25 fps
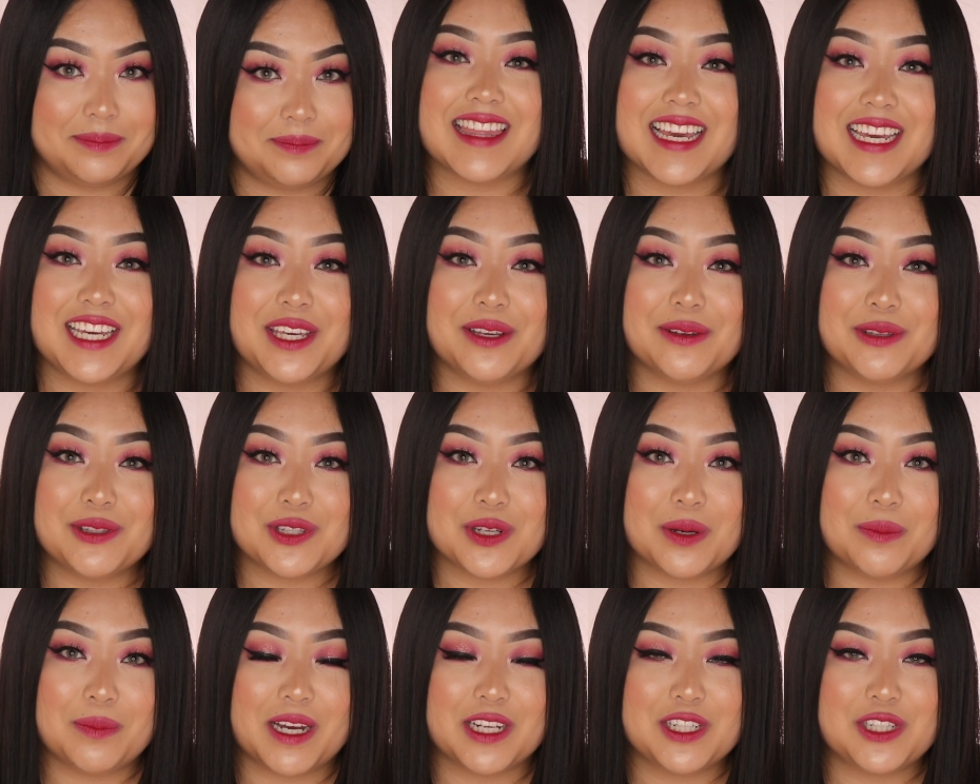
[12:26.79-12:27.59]
Thank you
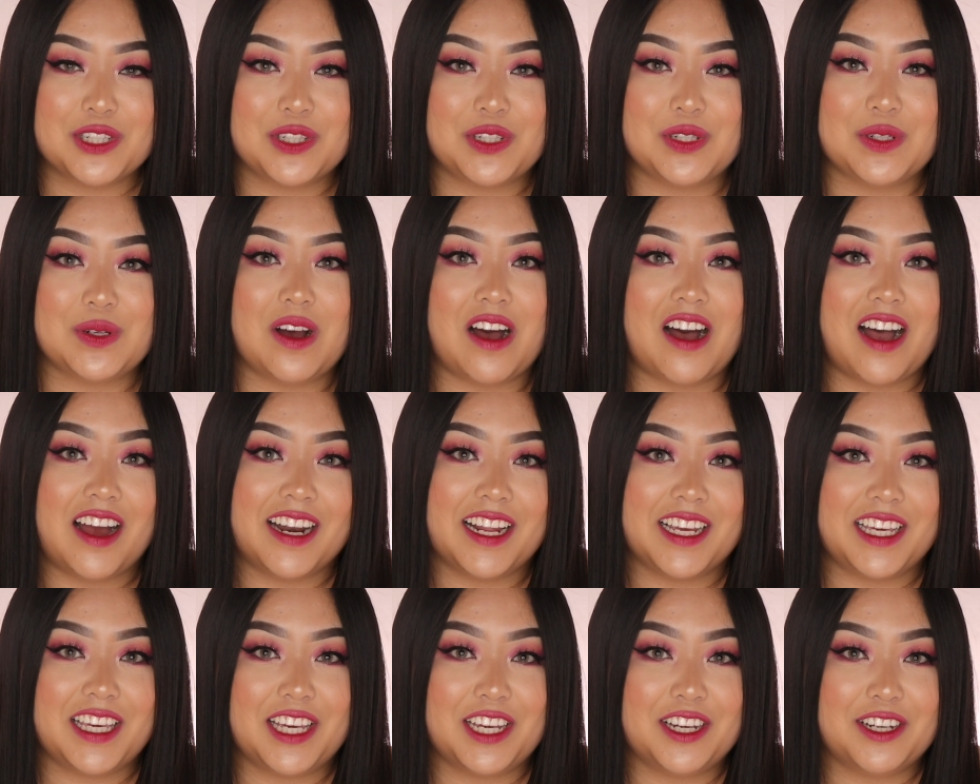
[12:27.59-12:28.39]
so much to
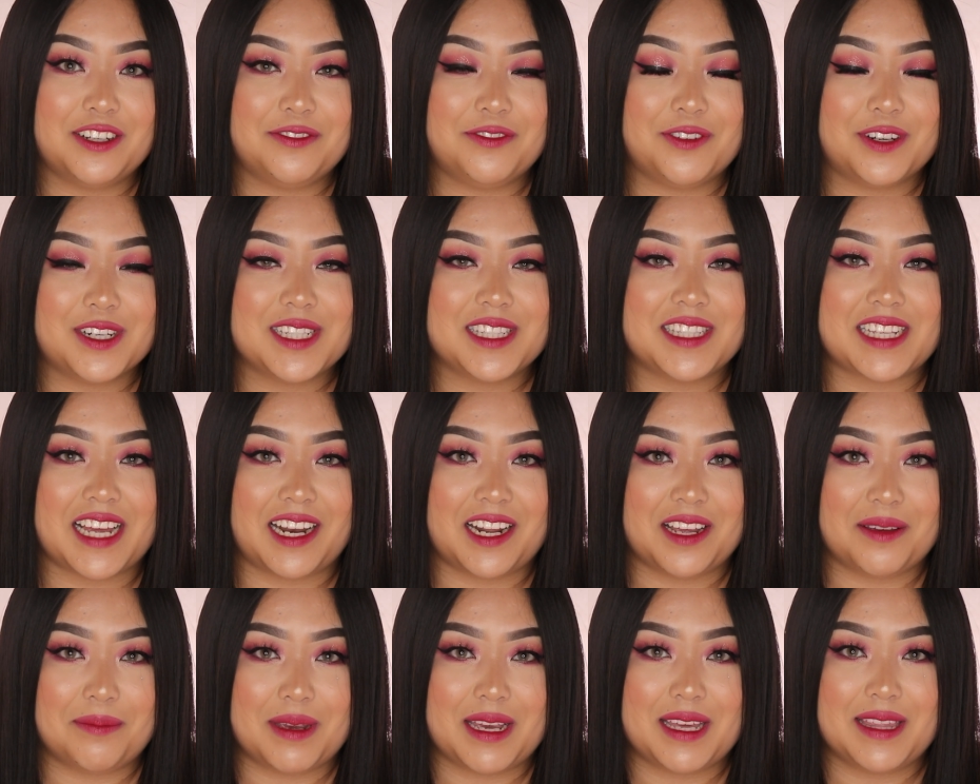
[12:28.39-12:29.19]
Hanacure for
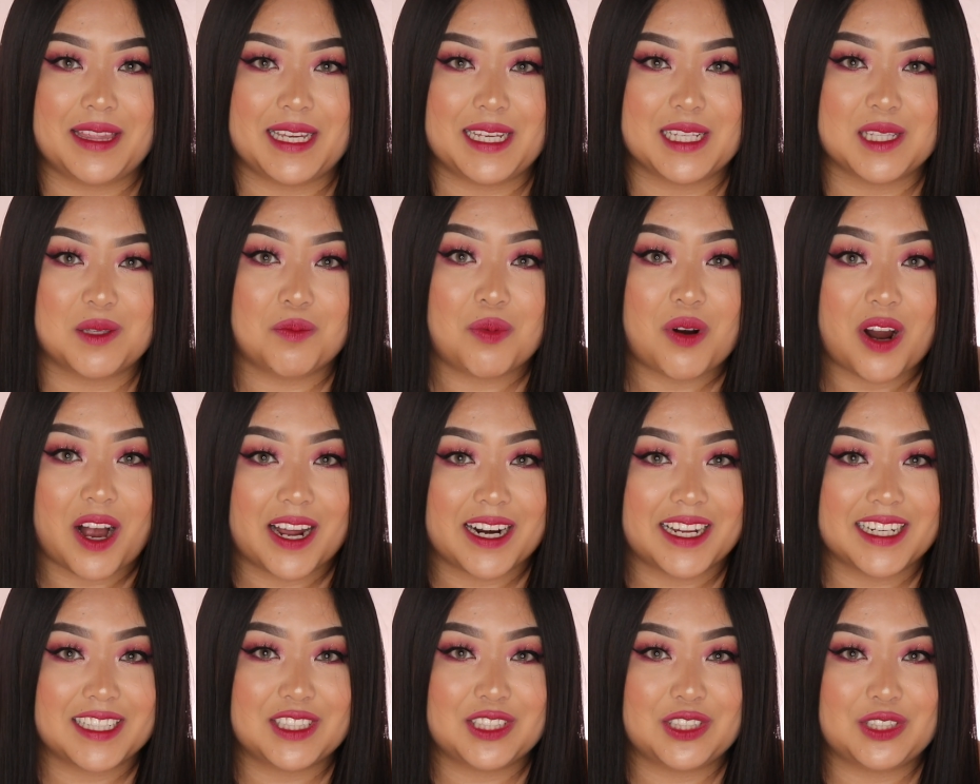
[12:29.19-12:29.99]
sending me these
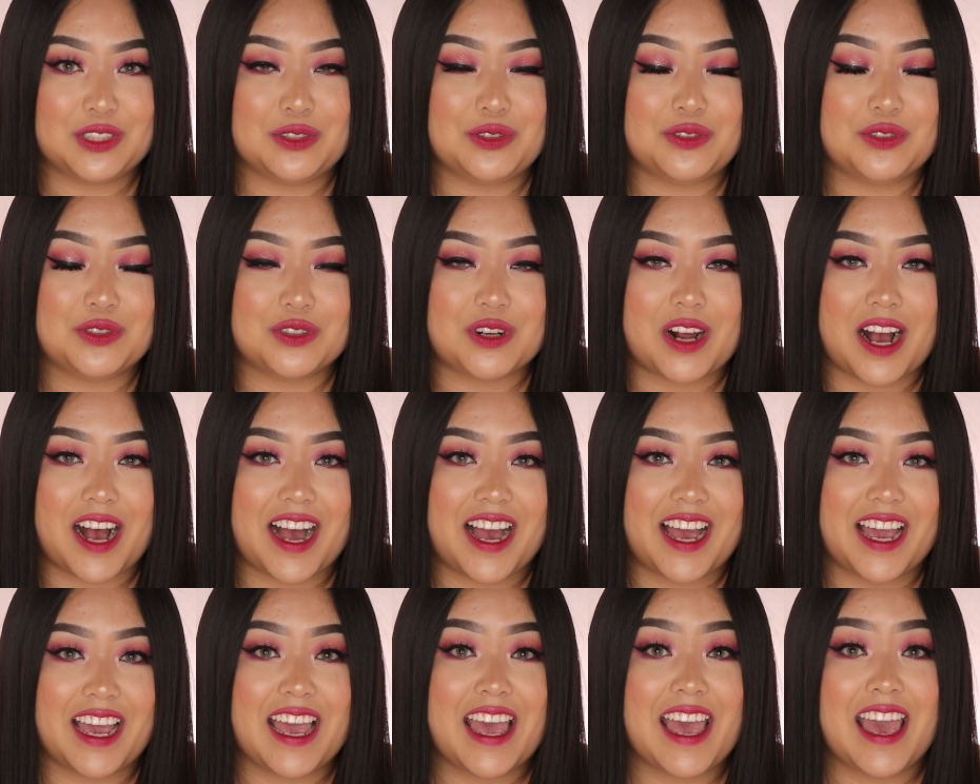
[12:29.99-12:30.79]
products to
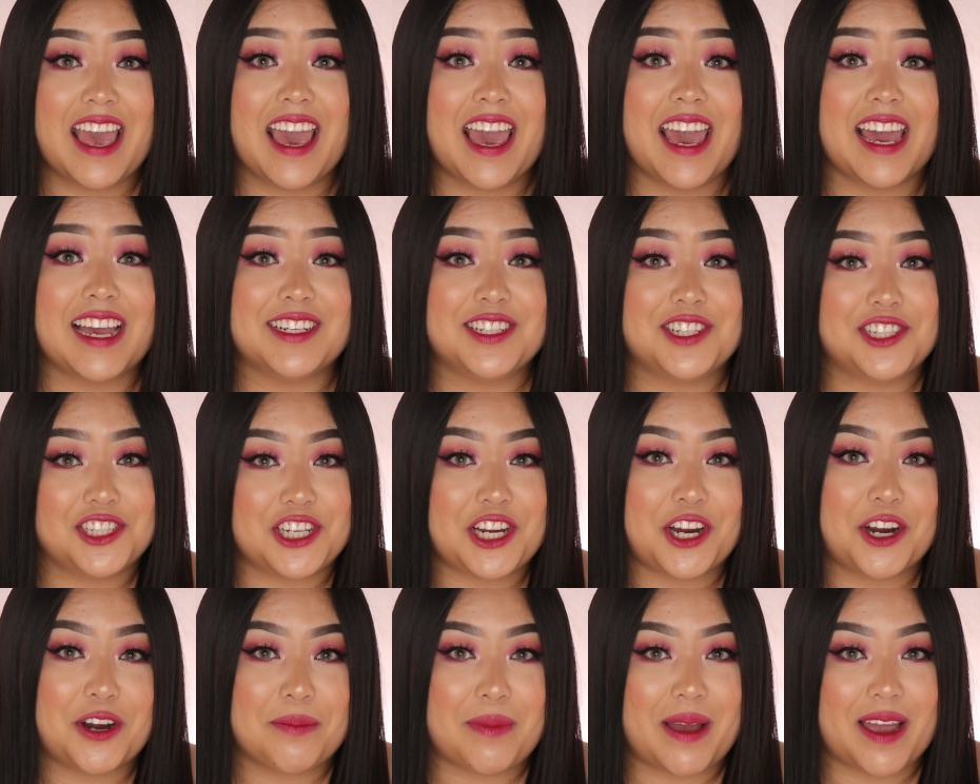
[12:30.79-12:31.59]
try and
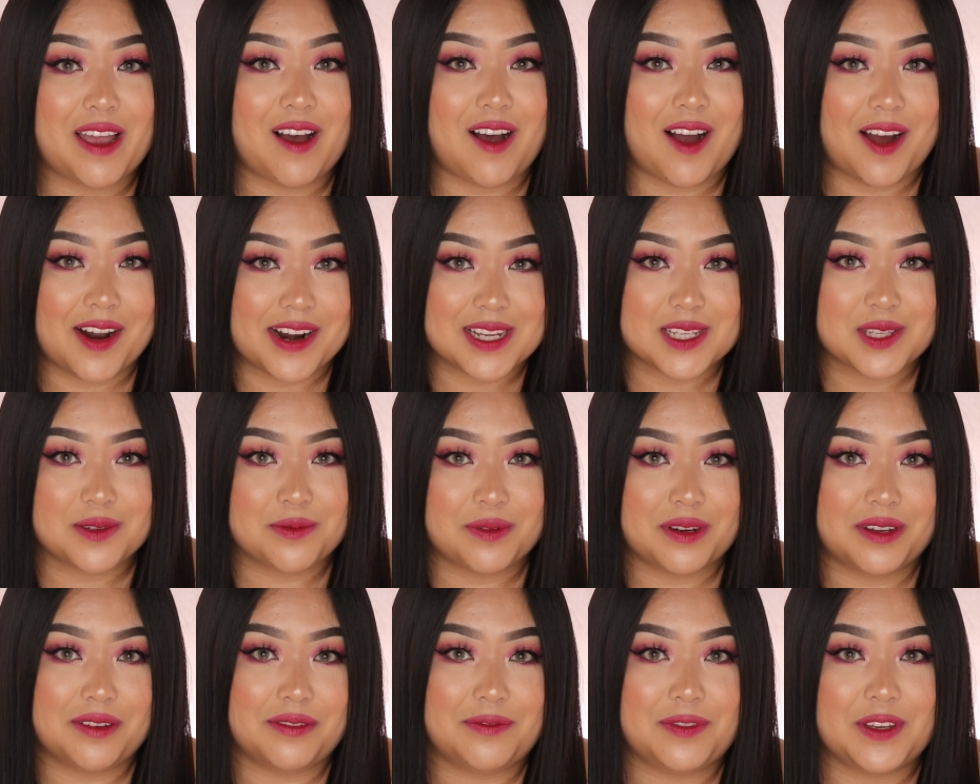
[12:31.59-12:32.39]
share my honest
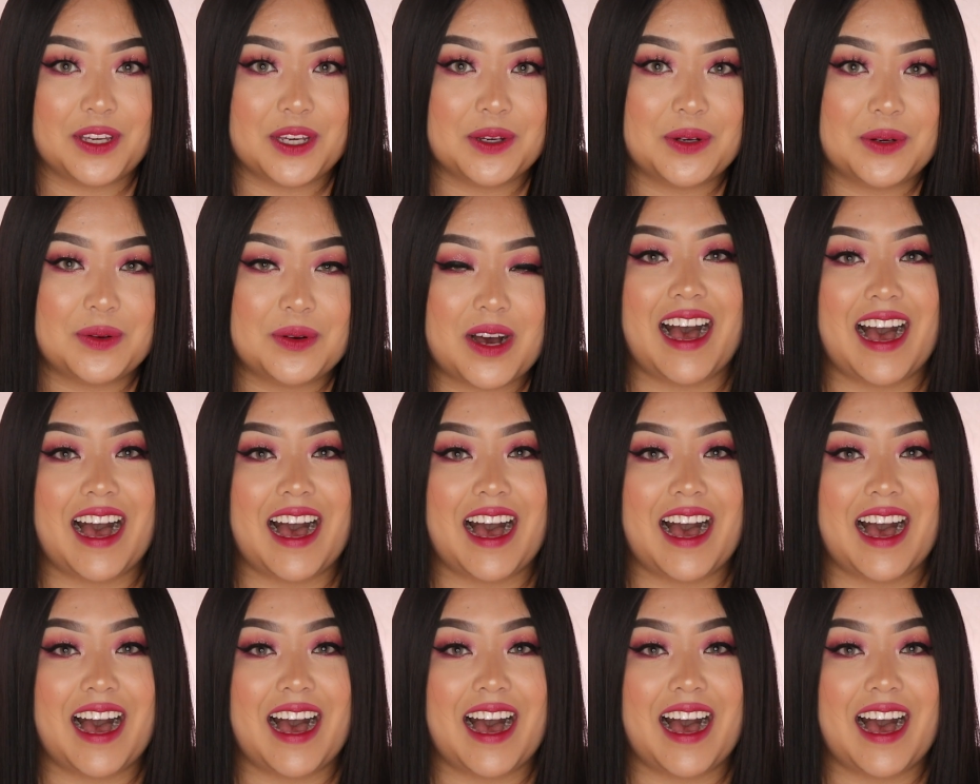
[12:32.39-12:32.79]
review.